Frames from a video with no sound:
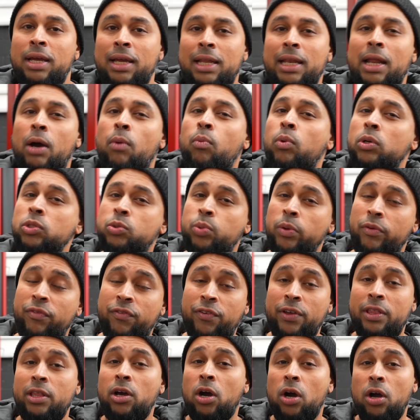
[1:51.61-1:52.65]
Now, once we
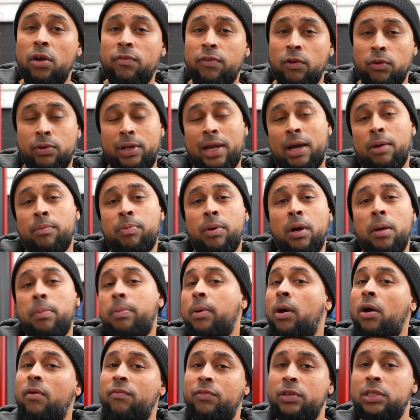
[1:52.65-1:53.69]
fit the high flow downpipe,
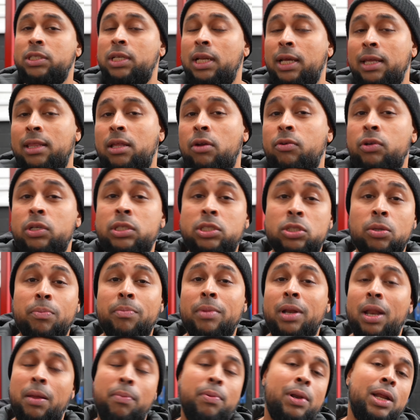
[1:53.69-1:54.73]
obviously there is some
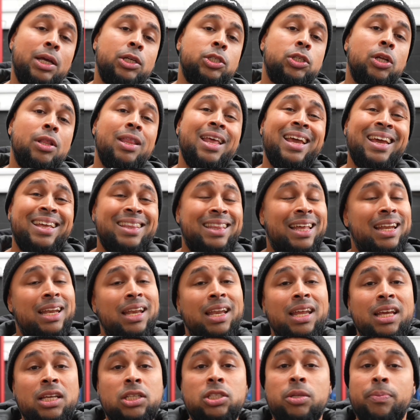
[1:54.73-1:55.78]
manipulation that
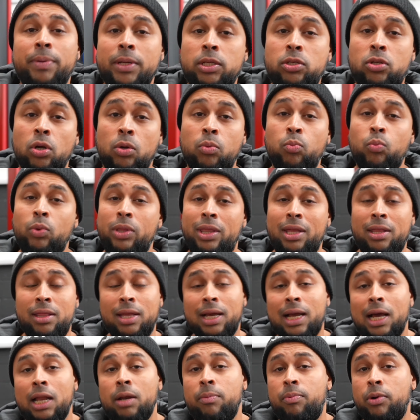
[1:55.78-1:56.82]
needs to be done within the
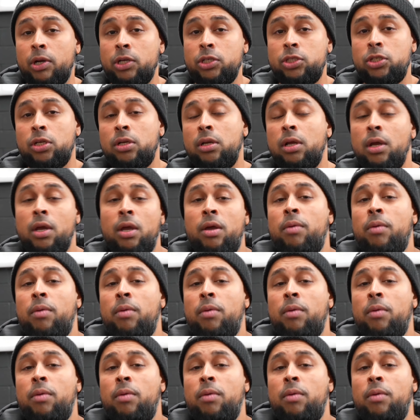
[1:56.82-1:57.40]
calibration,